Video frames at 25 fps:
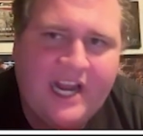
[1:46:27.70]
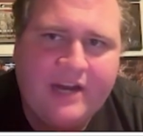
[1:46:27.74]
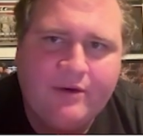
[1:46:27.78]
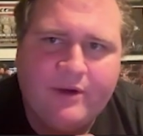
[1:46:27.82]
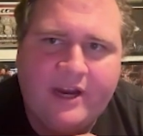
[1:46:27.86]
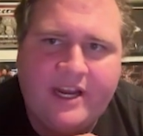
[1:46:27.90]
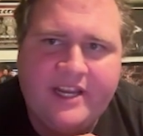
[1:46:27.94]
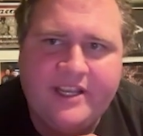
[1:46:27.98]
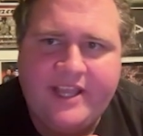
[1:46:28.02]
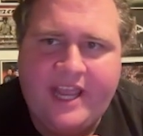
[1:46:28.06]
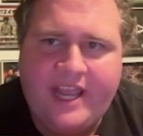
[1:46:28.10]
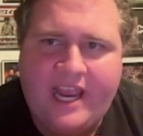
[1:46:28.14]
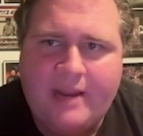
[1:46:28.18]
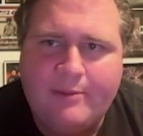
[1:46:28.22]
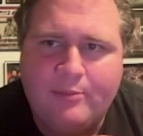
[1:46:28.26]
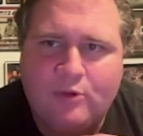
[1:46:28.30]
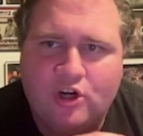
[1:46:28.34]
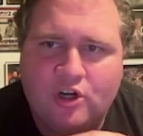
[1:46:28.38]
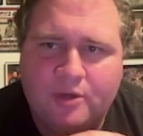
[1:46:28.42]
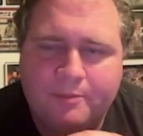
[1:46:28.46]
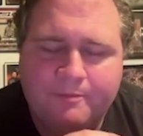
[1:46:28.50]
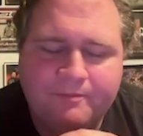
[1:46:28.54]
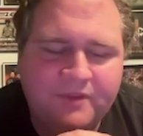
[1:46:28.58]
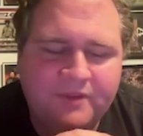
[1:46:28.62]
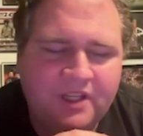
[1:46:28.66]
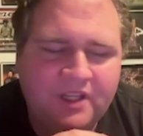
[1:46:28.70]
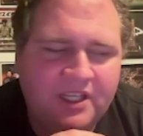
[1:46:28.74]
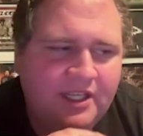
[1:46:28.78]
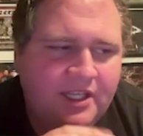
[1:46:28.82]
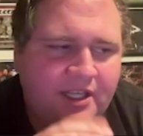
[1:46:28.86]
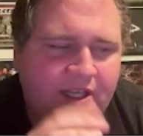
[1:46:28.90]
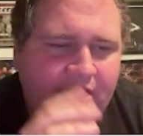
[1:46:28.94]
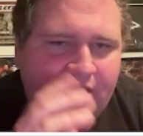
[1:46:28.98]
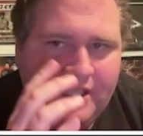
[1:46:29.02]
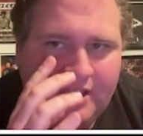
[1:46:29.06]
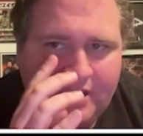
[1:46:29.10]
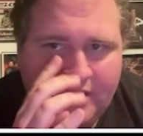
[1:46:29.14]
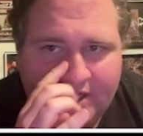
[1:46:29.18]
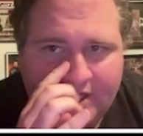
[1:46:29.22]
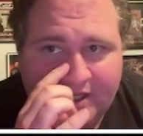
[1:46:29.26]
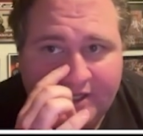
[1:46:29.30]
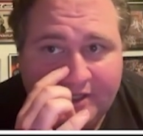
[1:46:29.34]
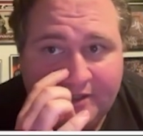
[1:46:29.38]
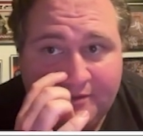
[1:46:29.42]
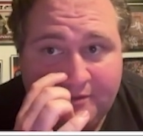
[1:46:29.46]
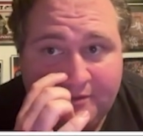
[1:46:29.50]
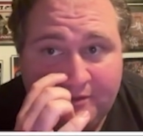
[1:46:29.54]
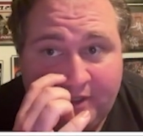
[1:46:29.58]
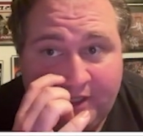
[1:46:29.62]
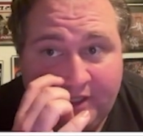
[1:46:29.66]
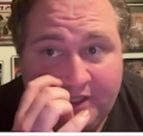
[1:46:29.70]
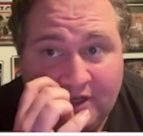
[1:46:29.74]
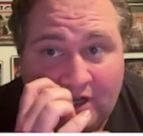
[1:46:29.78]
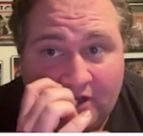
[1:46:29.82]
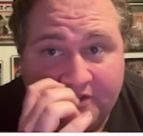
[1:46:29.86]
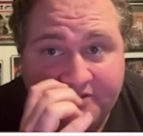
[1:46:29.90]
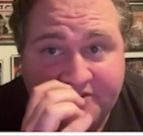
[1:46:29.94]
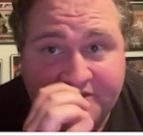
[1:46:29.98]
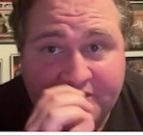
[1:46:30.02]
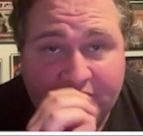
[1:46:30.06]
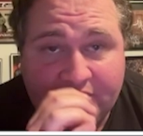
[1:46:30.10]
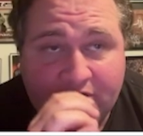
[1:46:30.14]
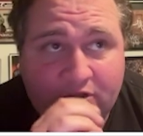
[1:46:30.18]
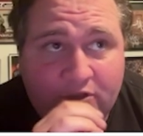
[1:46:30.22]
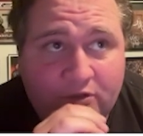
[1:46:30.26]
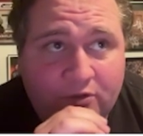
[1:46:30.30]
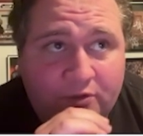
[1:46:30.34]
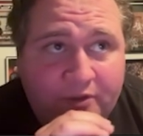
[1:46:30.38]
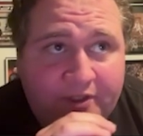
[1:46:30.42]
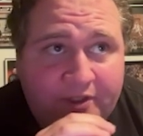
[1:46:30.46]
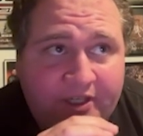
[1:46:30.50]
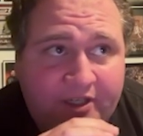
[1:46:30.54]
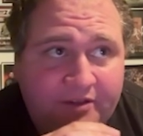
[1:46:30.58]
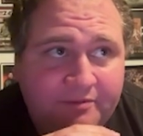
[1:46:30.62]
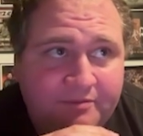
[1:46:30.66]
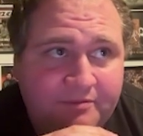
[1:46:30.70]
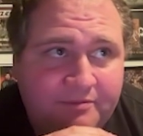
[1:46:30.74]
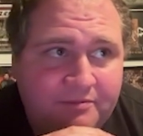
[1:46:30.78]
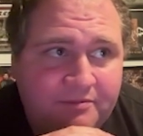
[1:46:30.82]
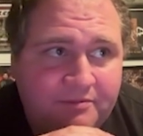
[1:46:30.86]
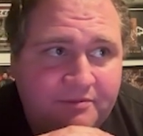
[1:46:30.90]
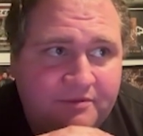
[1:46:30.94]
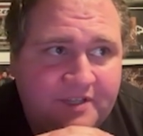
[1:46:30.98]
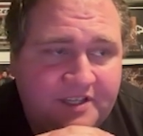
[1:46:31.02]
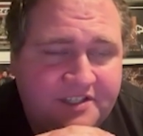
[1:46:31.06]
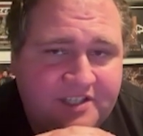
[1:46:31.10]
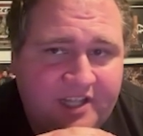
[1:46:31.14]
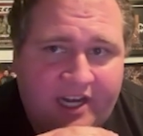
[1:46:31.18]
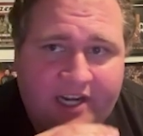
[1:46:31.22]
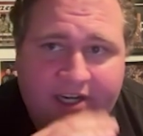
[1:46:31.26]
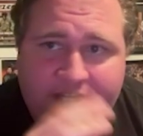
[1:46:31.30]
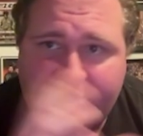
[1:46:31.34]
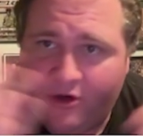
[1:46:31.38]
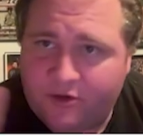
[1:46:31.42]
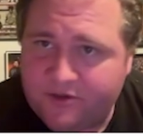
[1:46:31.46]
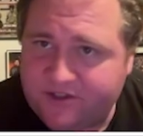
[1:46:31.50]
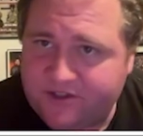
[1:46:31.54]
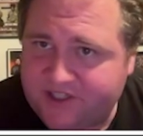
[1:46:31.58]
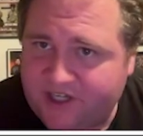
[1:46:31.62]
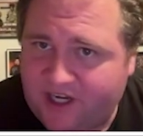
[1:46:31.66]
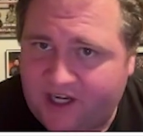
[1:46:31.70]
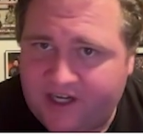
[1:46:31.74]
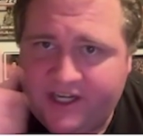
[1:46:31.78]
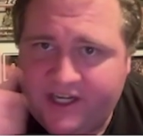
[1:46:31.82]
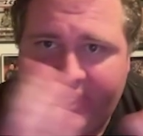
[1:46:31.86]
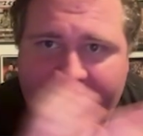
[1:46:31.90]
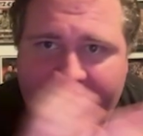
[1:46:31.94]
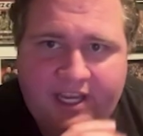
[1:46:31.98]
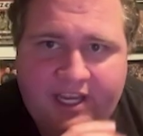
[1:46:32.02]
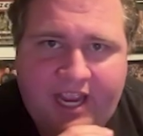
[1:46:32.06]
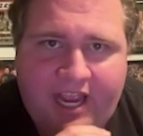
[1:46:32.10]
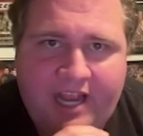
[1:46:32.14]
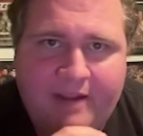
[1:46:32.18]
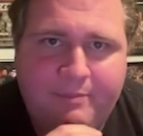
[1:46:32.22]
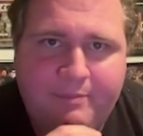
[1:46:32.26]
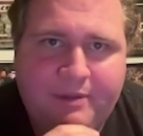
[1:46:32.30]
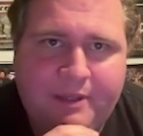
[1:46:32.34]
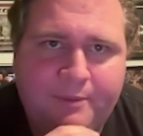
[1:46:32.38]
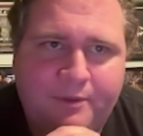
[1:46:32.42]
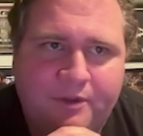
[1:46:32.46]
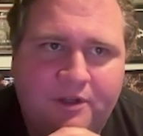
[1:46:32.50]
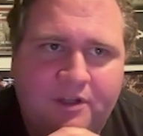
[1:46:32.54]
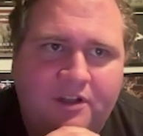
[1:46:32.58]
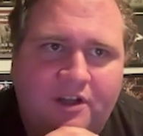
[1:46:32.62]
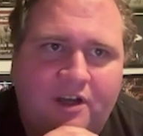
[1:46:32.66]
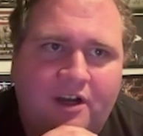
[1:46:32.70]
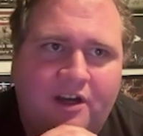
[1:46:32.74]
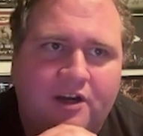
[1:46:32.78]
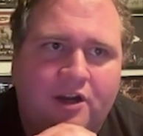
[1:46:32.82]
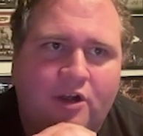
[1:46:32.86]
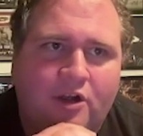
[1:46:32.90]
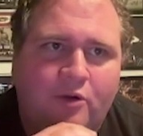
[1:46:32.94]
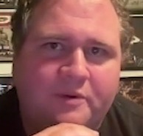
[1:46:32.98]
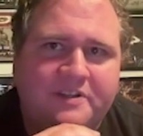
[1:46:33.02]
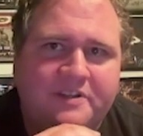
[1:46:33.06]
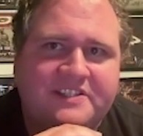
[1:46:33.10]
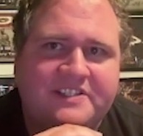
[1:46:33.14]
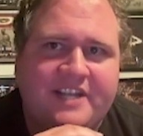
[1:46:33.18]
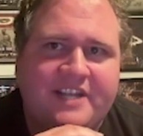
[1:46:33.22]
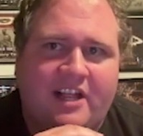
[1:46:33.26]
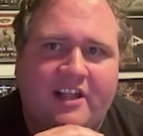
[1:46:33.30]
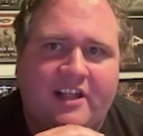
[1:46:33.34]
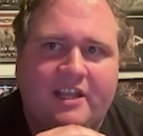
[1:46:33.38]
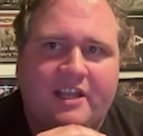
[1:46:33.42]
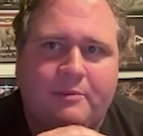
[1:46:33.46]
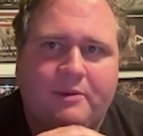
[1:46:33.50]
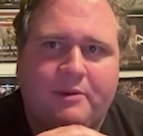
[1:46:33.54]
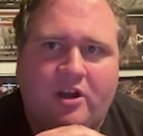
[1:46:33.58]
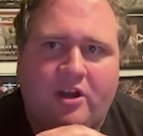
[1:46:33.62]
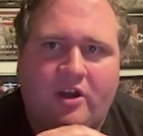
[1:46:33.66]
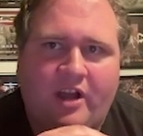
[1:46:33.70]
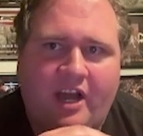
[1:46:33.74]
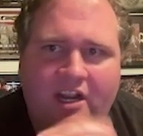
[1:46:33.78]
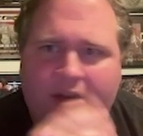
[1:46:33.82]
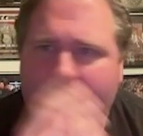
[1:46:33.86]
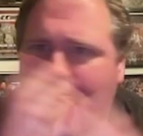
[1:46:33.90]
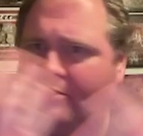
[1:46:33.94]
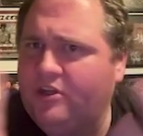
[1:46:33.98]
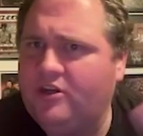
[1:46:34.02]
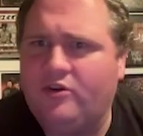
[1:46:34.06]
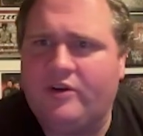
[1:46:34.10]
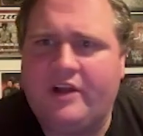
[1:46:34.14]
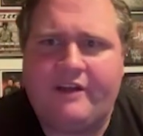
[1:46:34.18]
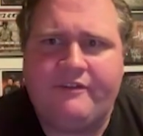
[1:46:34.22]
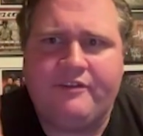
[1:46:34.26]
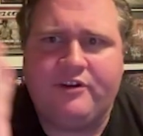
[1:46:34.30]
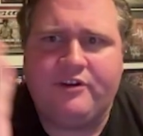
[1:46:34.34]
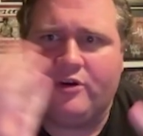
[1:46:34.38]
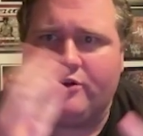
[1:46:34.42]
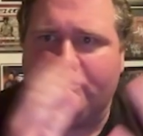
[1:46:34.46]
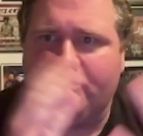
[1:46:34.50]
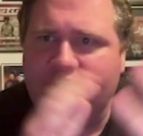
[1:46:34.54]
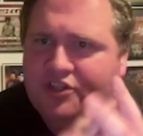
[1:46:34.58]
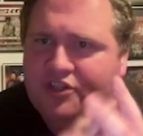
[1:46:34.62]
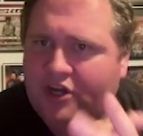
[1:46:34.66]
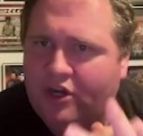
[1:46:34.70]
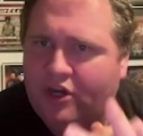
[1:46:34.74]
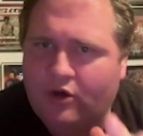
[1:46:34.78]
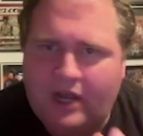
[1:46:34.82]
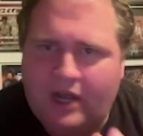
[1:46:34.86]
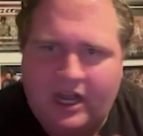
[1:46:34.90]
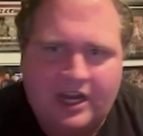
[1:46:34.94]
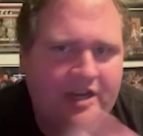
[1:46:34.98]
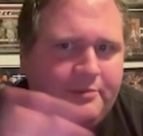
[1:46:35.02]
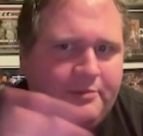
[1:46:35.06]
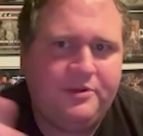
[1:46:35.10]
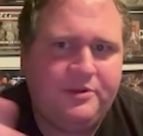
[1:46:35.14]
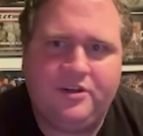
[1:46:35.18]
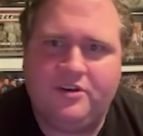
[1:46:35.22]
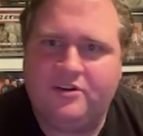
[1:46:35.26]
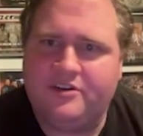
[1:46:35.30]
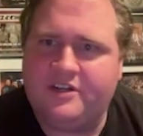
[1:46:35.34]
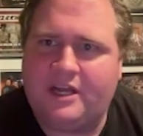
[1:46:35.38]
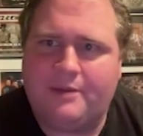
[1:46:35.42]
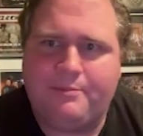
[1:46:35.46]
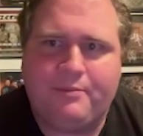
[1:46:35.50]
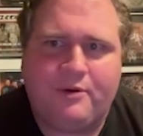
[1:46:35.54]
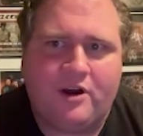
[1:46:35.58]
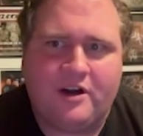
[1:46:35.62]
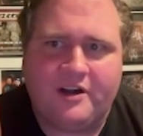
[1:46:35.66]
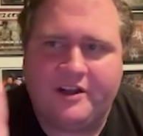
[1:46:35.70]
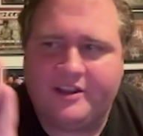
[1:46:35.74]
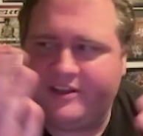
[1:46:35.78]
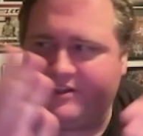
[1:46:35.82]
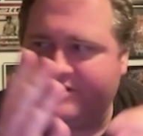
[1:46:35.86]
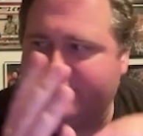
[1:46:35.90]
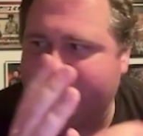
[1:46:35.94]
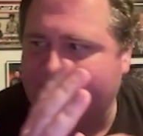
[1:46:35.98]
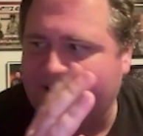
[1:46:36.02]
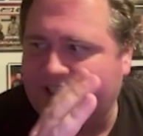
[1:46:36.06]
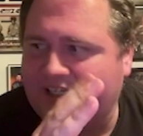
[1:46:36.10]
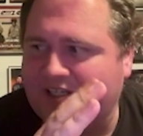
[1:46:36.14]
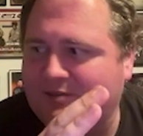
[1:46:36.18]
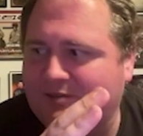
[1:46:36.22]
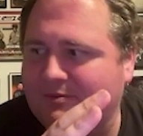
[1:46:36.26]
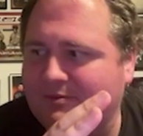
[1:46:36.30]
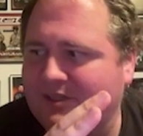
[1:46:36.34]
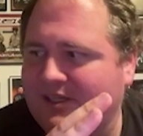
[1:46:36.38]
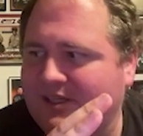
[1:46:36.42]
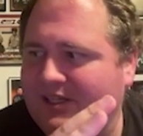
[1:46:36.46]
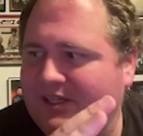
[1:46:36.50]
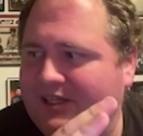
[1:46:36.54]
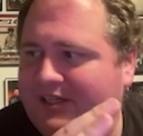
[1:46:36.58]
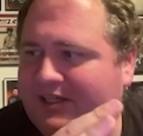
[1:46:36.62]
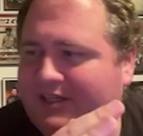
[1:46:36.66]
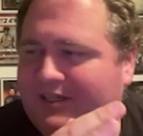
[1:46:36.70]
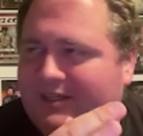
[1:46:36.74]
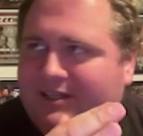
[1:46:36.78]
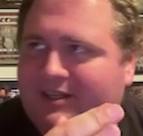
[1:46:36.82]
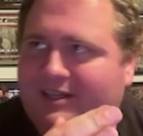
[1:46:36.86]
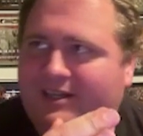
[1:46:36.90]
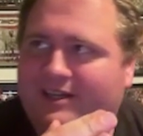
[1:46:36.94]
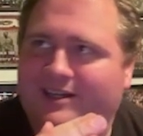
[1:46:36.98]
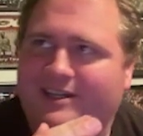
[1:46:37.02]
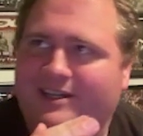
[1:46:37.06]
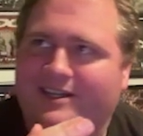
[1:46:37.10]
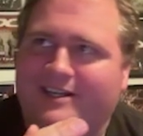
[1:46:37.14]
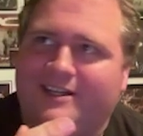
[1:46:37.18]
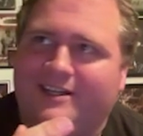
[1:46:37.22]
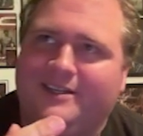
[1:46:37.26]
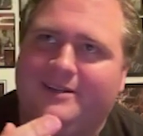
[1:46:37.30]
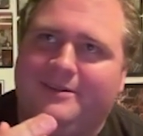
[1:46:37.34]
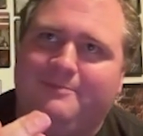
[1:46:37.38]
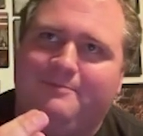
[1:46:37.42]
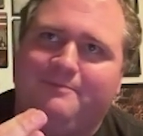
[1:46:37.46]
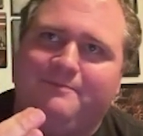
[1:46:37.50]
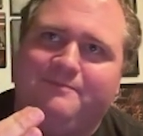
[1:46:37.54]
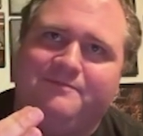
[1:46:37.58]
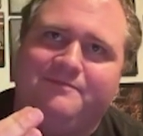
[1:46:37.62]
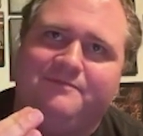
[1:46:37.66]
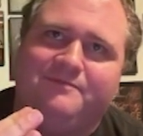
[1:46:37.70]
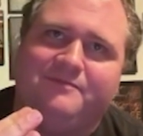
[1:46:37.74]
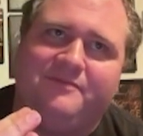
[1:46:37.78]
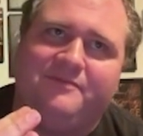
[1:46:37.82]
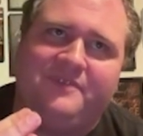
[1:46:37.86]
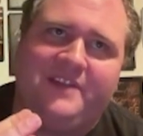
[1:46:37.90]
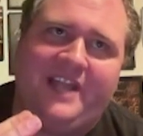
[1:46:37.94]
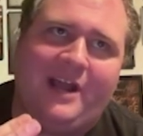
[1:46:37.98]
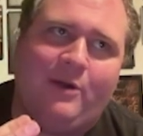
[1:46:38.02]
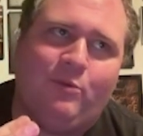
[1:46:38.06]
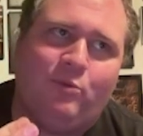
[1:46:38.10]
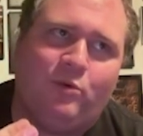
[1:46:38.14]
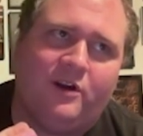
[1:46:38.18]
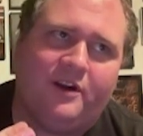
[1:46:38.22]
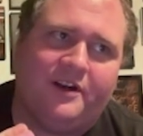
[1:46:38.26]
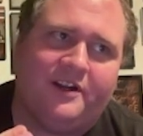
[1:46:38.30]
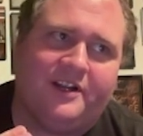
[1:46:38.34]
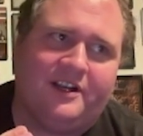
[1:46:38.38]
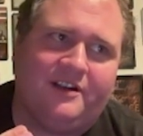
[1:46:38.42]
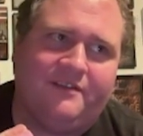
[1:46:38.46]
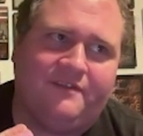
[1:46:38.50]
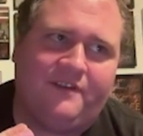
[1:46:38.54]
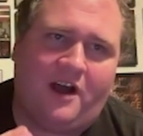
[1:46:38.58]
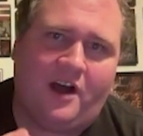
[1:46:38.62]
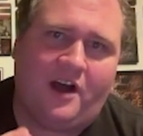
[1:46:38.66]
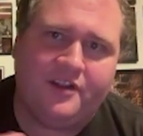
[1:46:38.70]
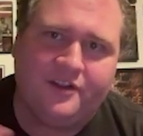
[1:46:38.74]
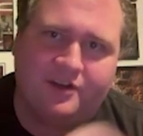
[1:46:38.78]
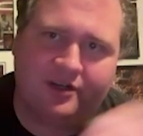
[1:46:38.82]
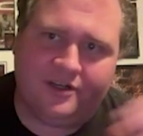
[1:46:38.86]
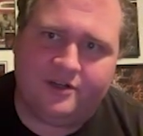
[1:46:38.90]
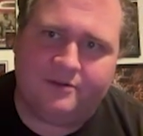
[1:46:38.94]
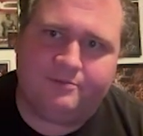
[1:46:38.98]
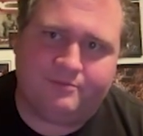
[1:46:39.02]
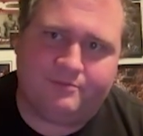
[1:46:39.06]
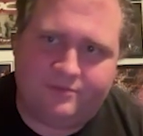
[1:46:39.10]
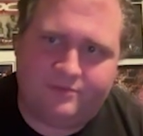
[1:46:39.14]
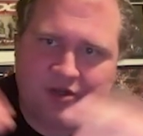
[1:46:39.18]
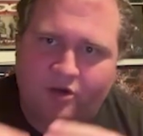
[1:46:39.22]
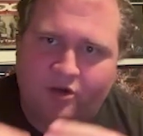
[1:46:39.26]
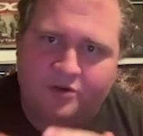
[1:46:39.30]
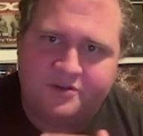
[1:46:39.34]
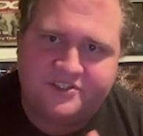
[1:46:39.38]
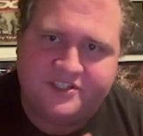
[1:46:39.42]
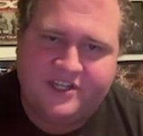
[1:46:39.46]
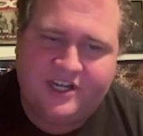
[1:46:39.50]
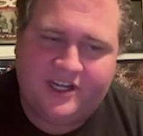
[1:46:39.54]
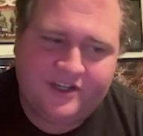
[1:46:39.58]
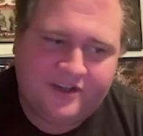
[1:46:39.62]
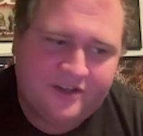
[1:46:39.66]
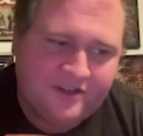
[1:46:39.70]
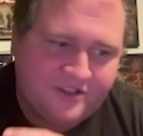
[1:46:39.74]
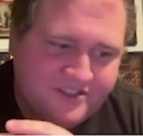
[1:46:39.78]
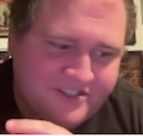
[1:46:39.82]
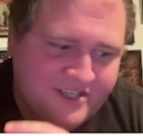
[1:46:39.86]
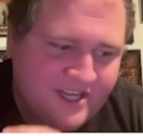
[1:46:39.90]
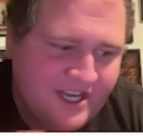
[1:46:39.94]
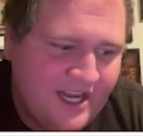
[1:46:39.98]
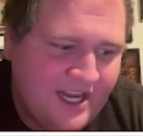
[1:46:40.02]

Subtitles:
Irate Gamer, he also does a lot of ghost hunting, and people are always telling him, how come you don't have your own show? How come you're not part of this uh network of other ghost hunters?